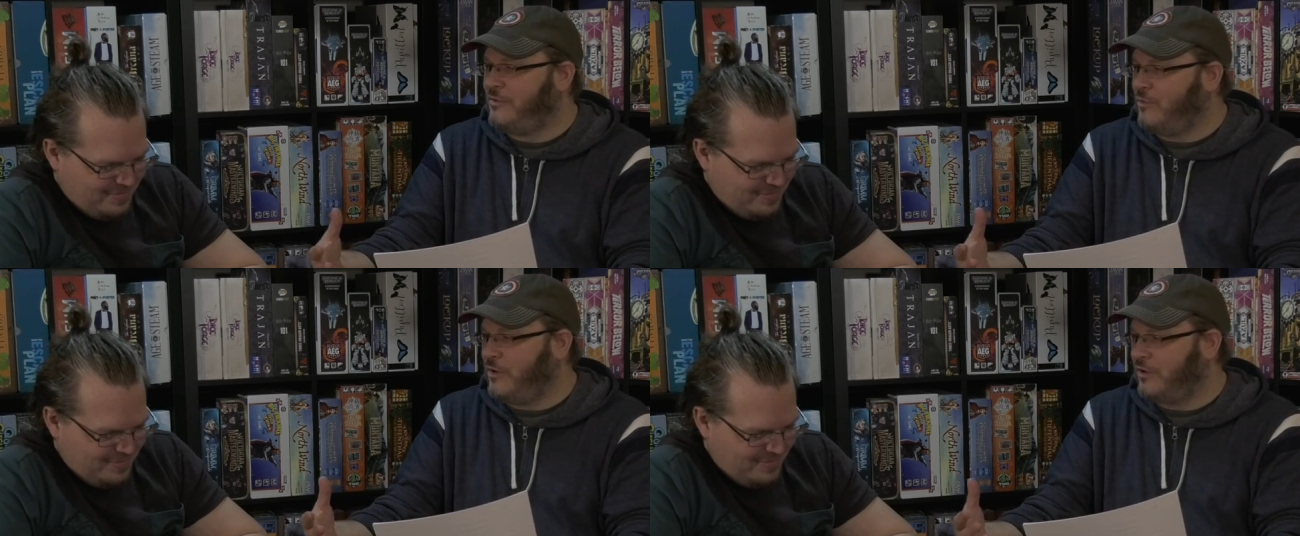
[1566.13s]

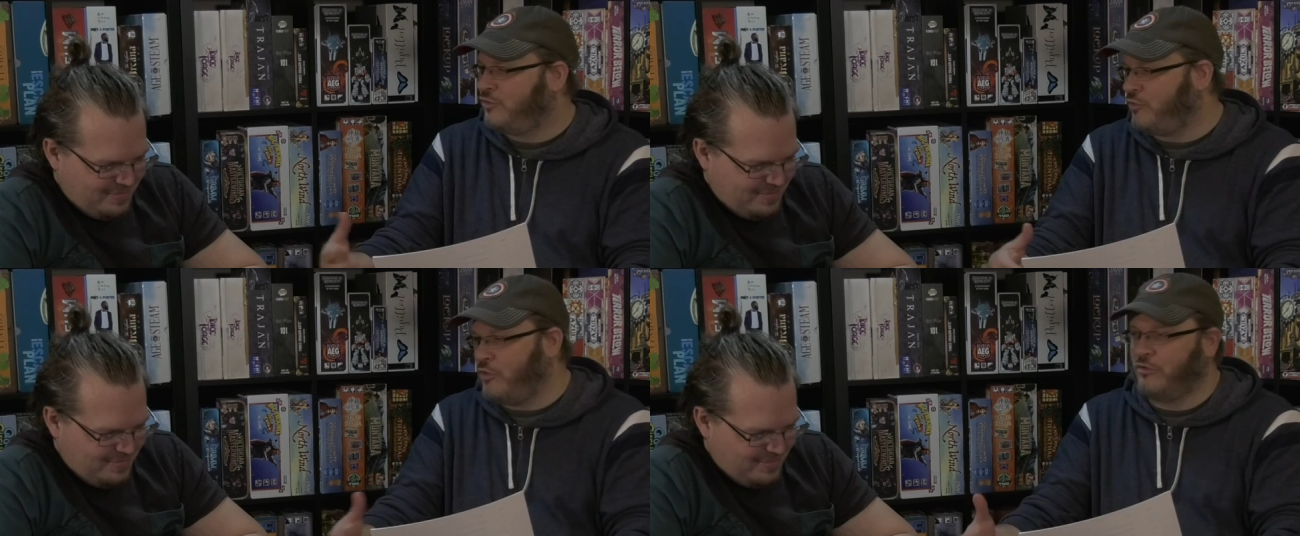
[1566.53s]
Speaker 1: or
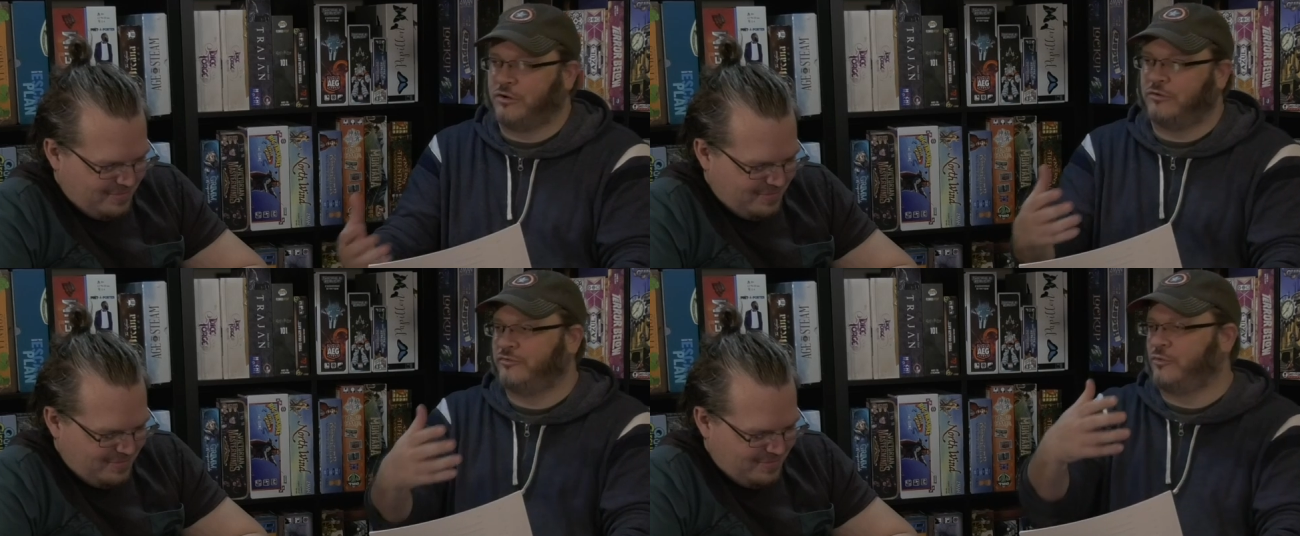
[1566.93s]

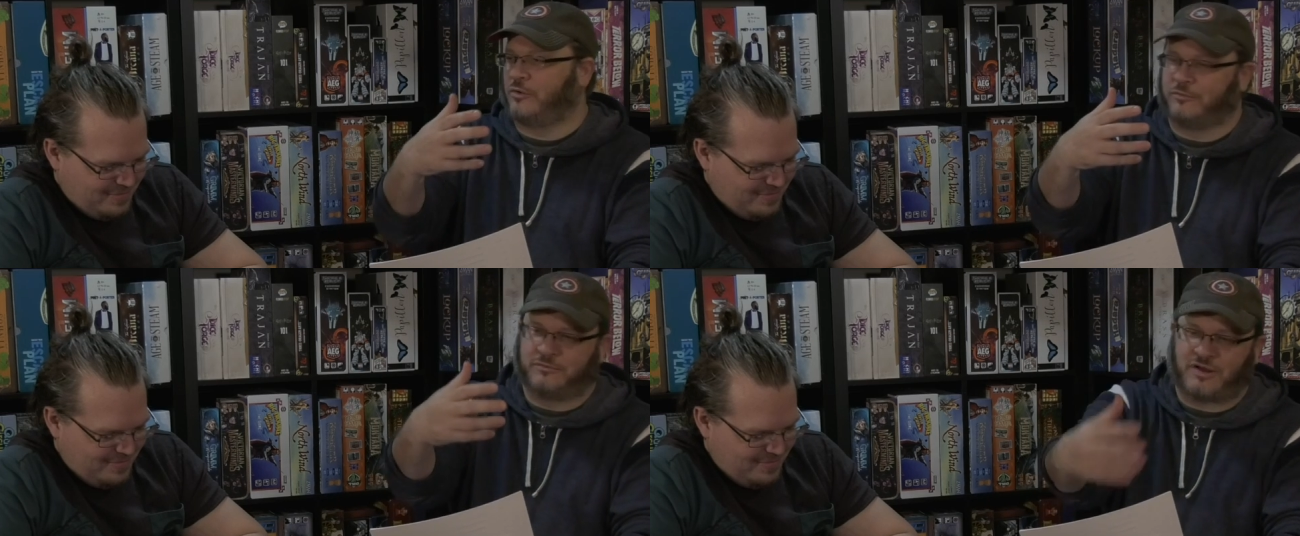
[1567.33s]
Kroger's
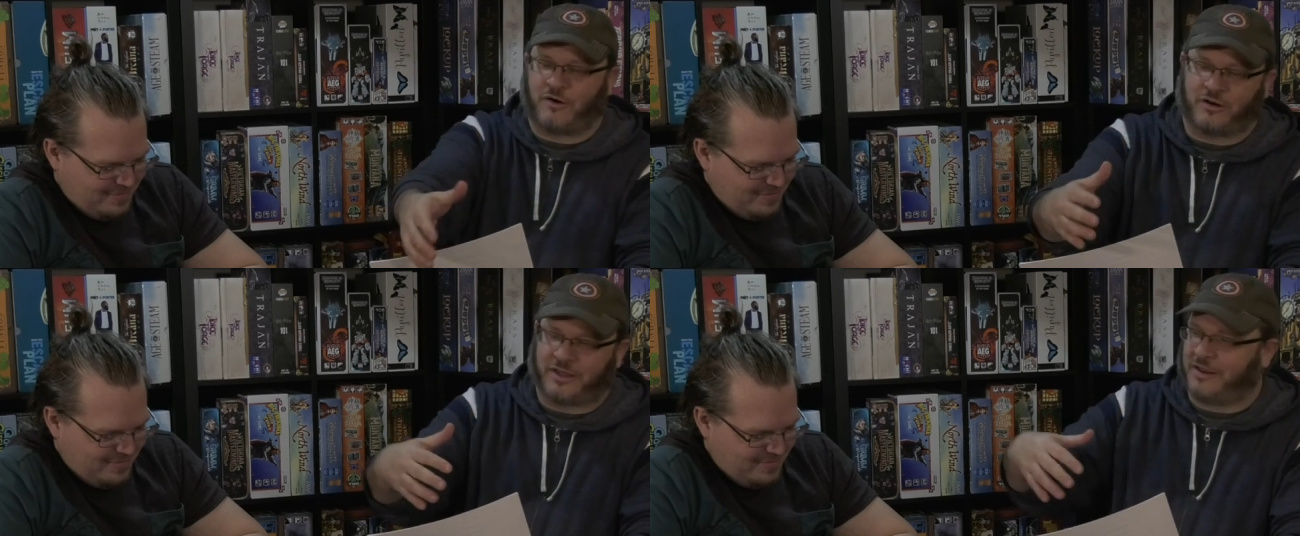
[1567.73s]
or
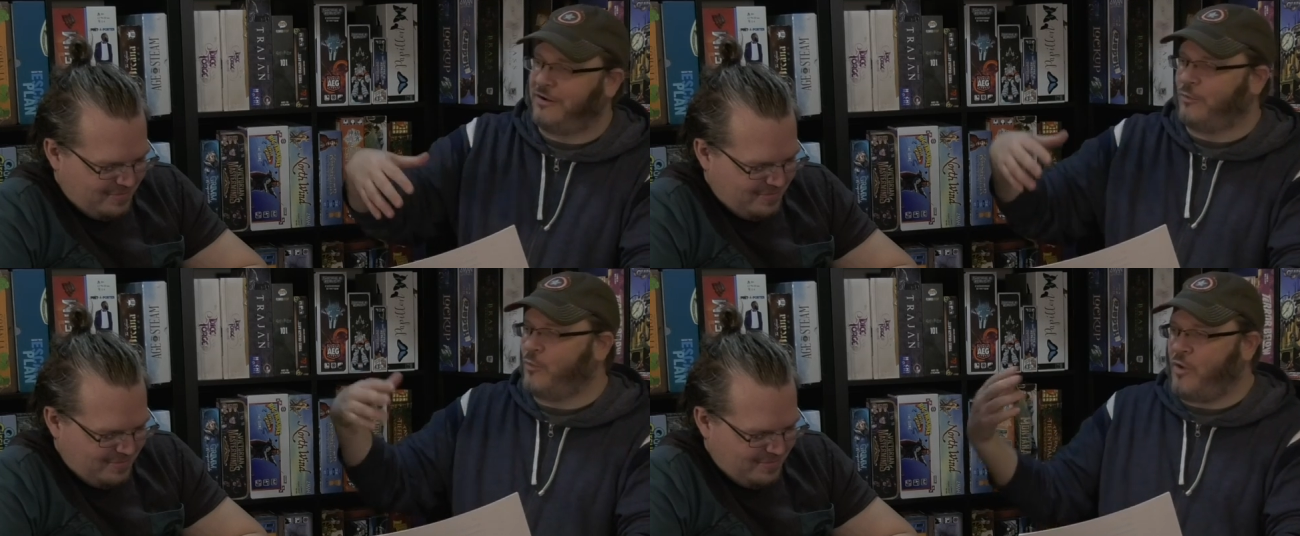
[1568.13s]
Target
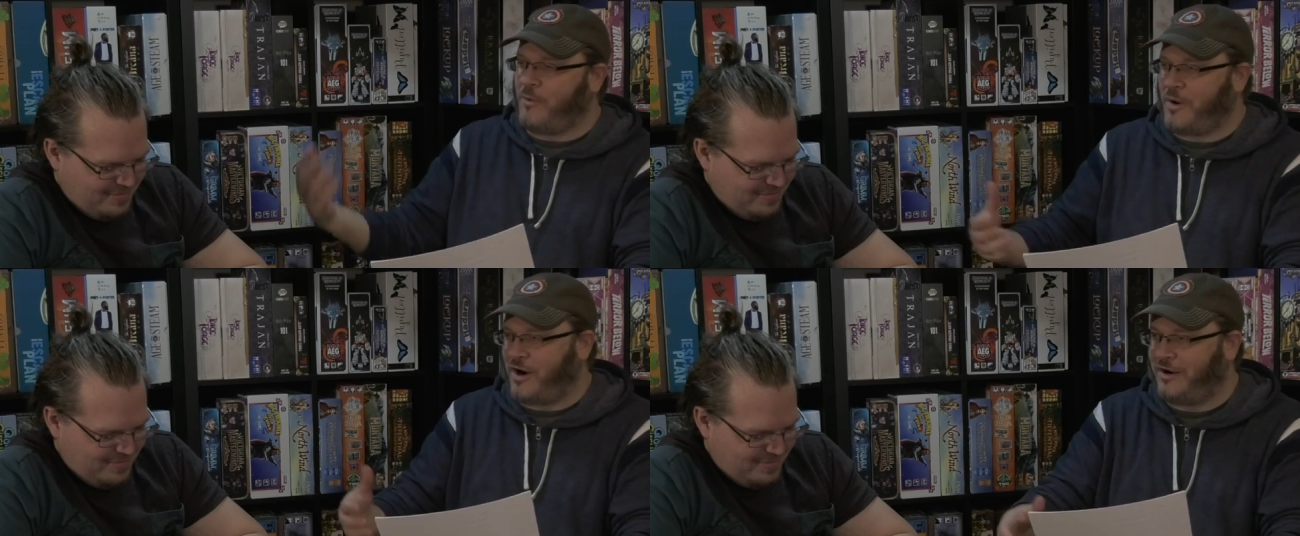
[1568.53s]
or
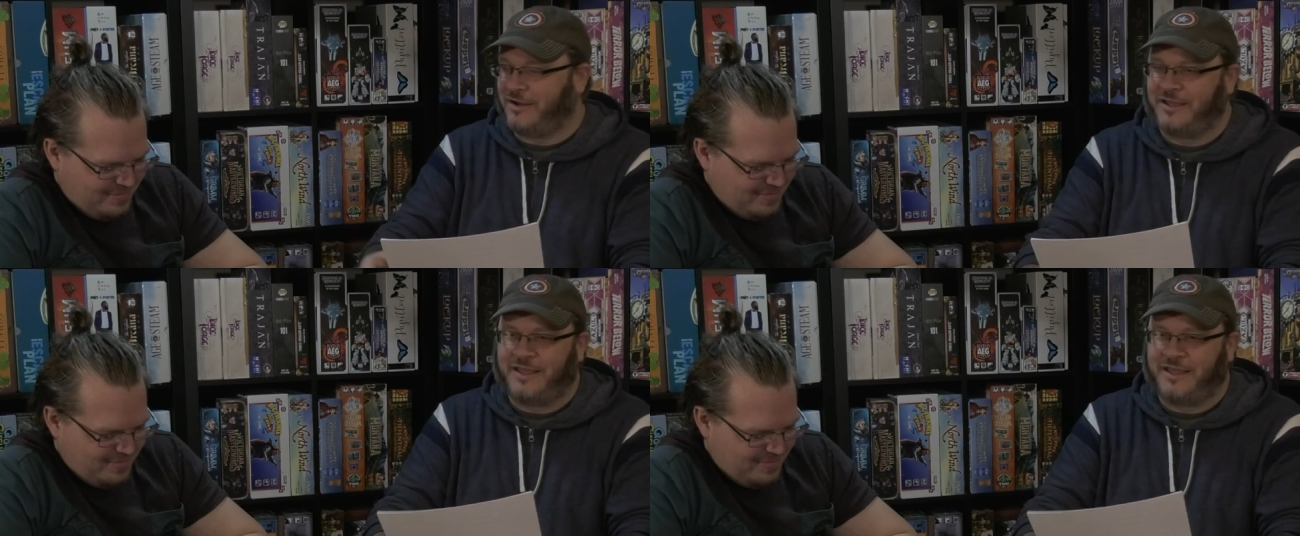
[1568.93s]
Walmart